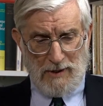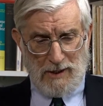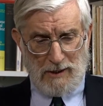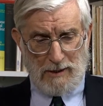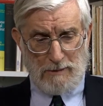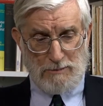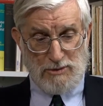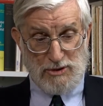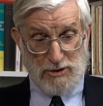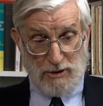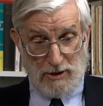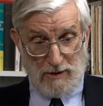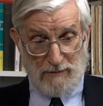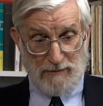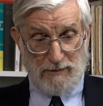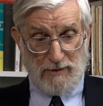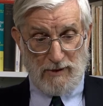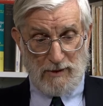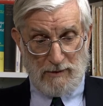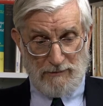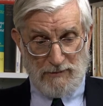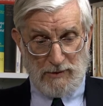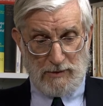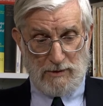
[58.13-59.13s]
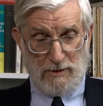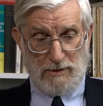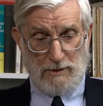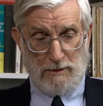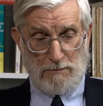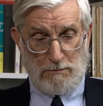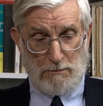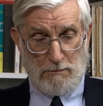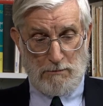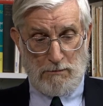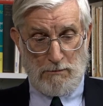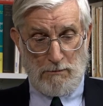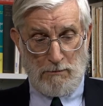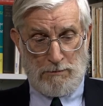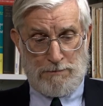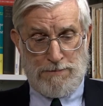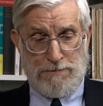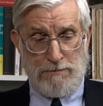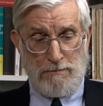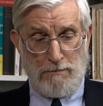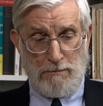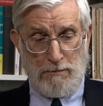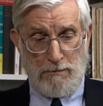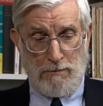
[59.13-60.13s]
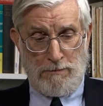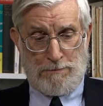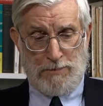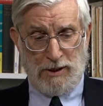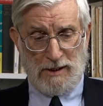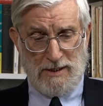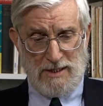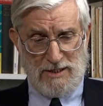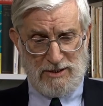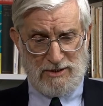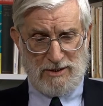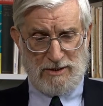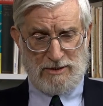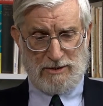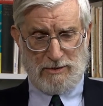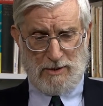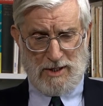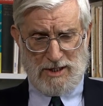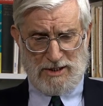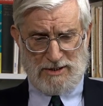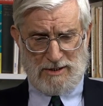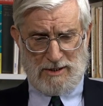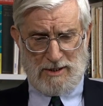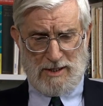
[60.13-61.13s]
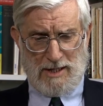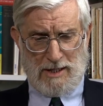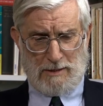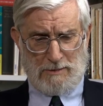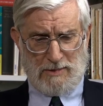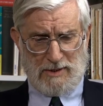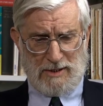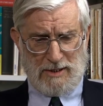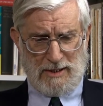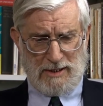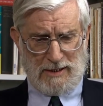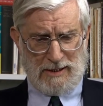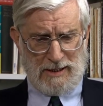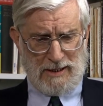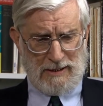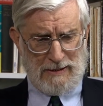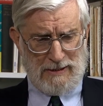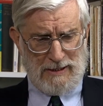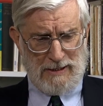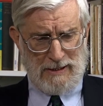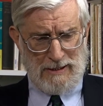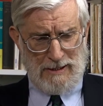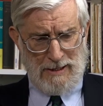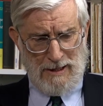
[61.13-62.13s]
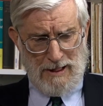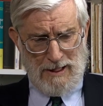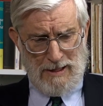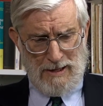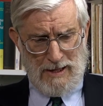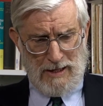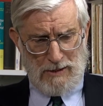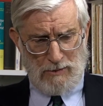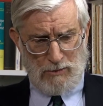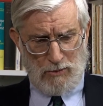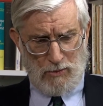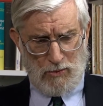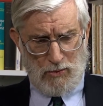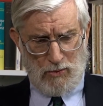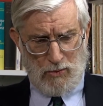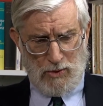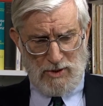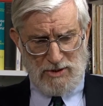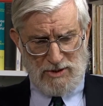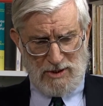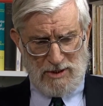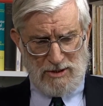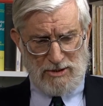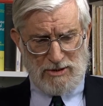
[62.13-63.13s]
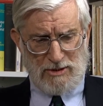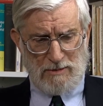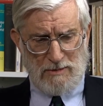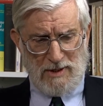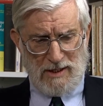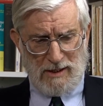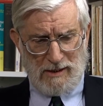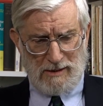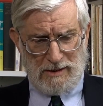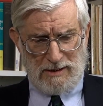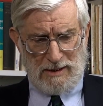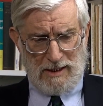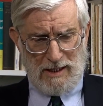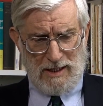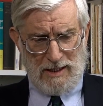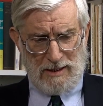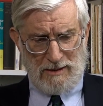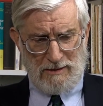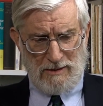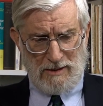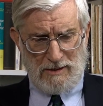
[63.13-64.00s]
observer of the current police situation in Albuquerque and was instrumental in getting